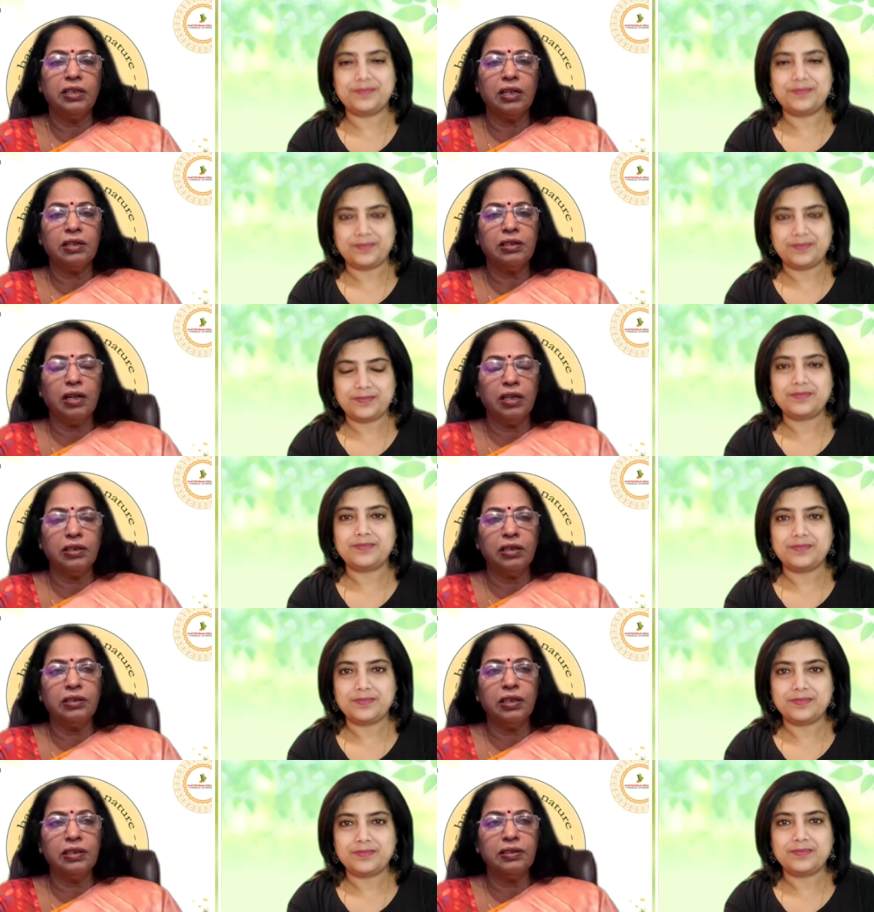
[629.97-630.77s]
Speaker 1: other
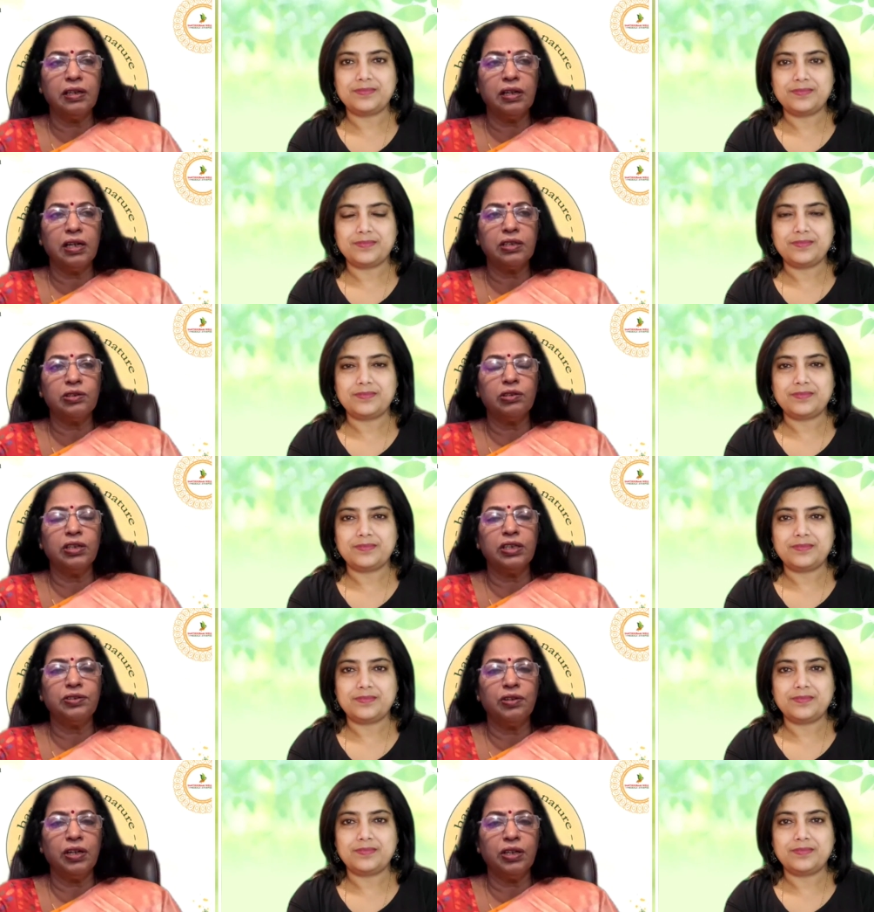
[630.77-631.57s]
other things are also
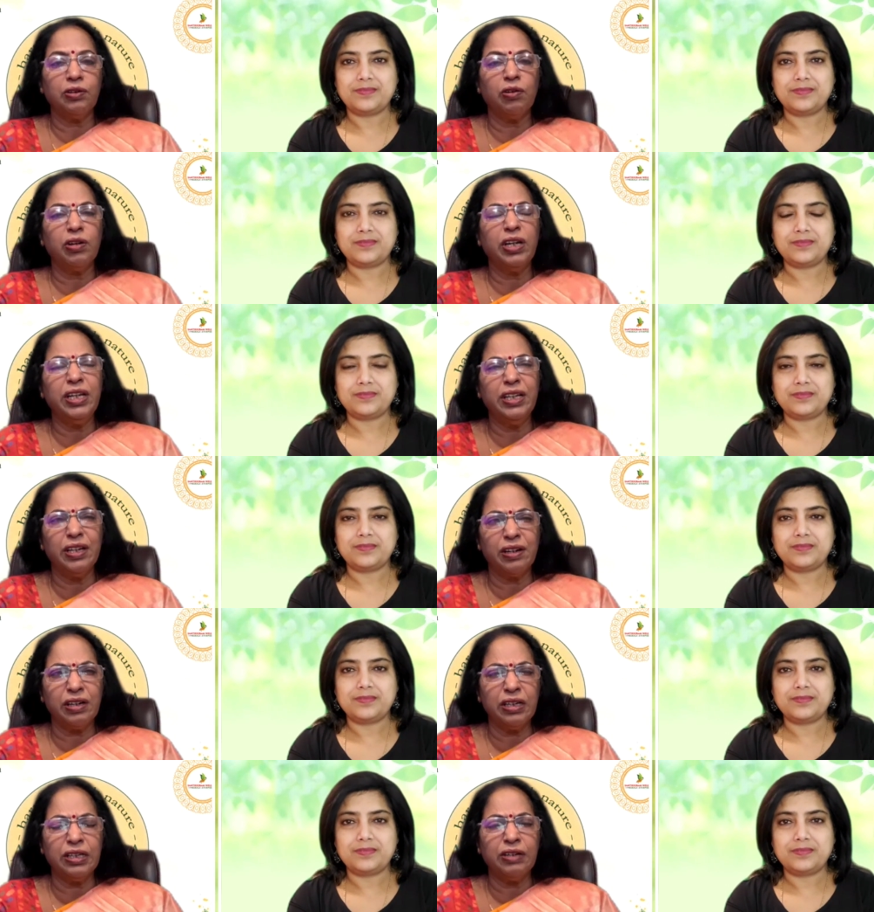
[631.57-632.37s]
that's what i told
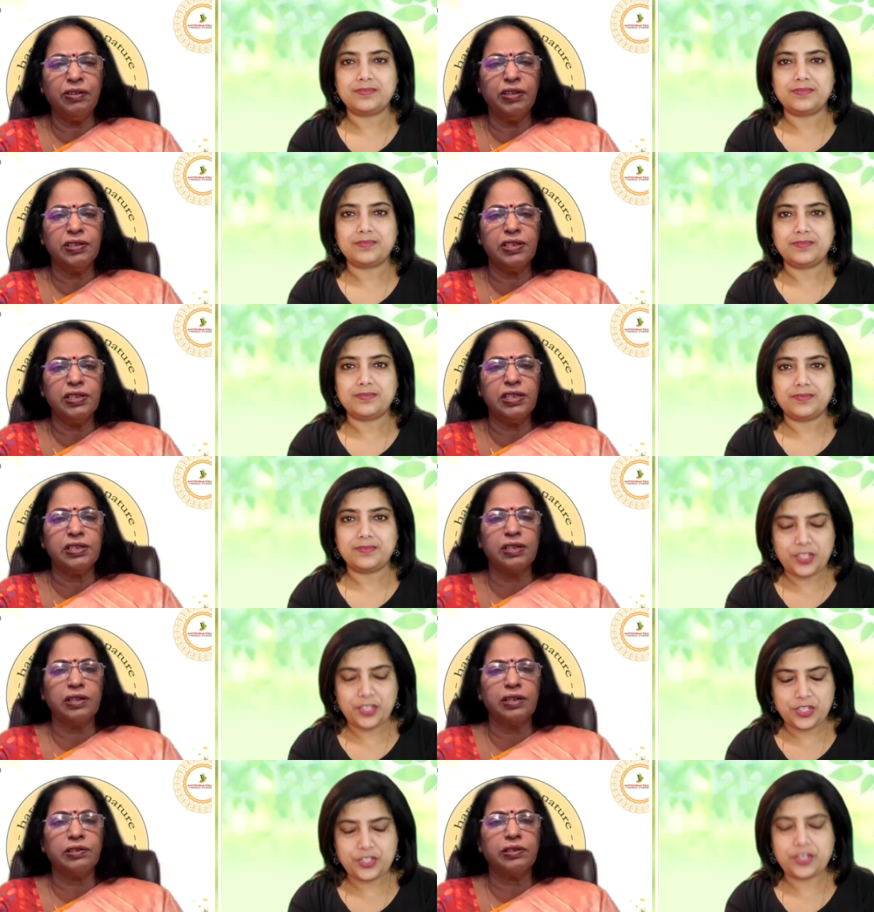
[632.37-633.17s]
degenerative
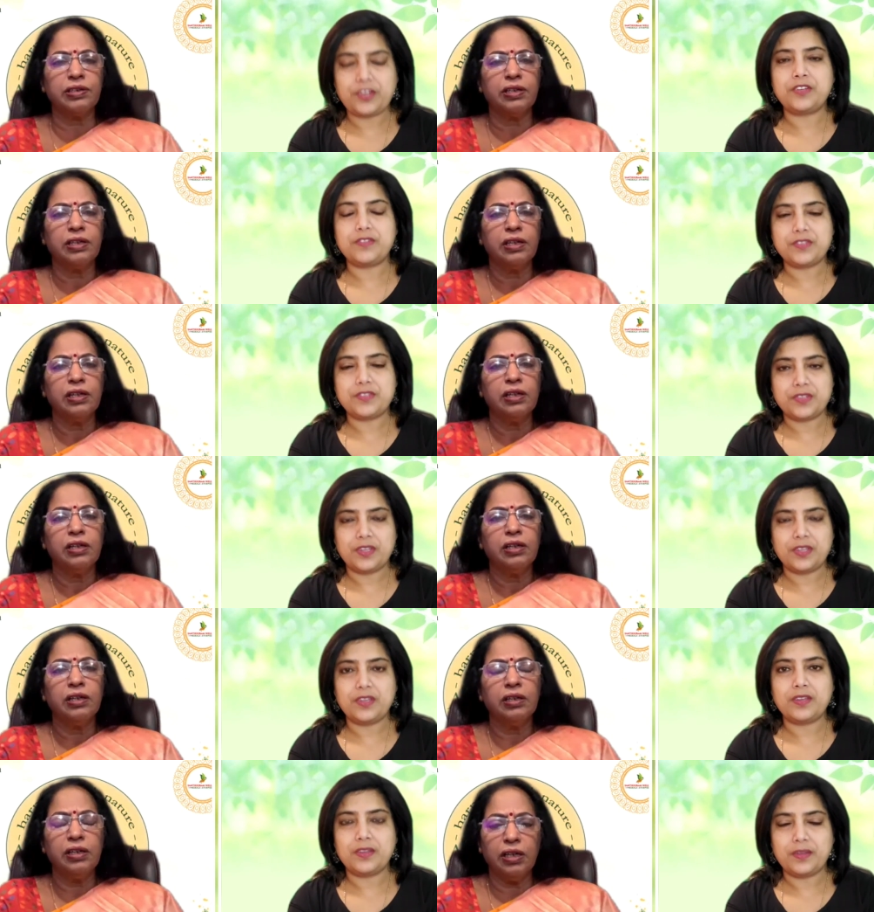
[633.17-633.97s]
diseases
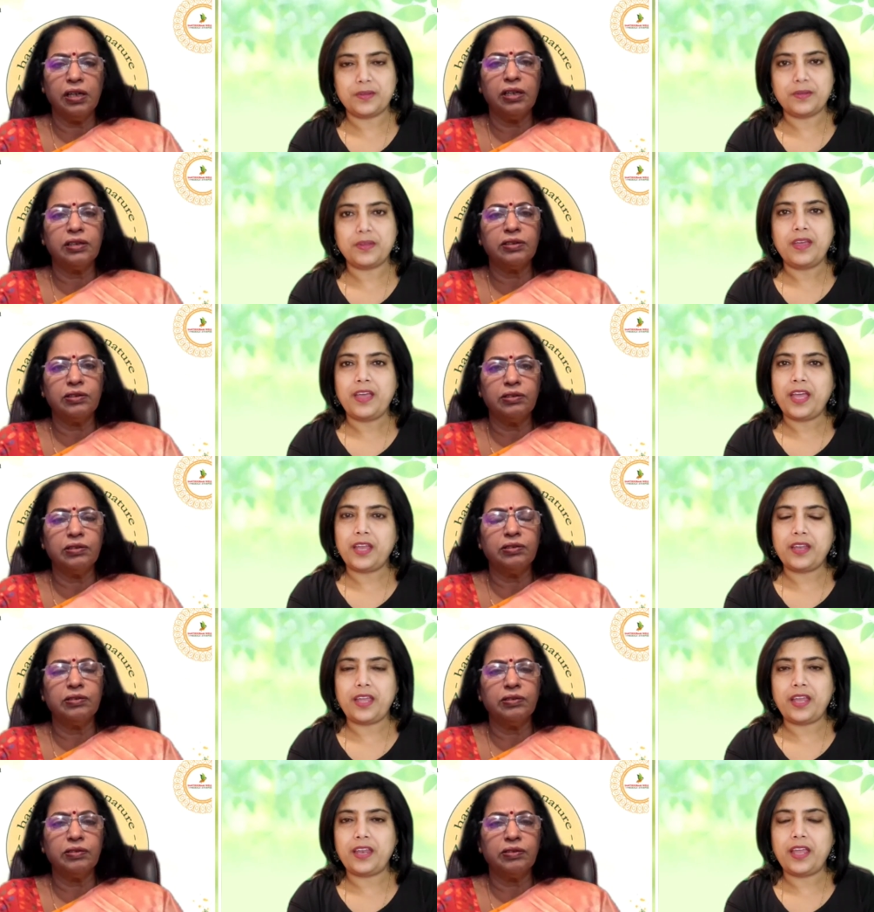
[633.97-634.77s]
degenerative yeah so
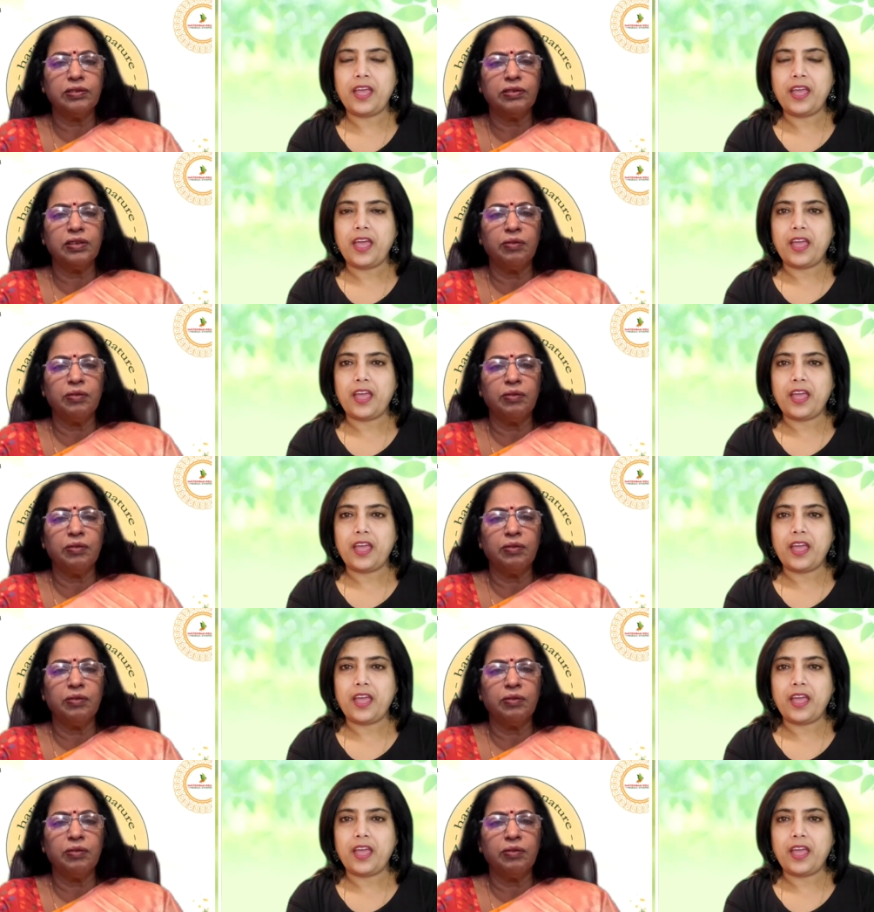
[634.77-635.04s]
and,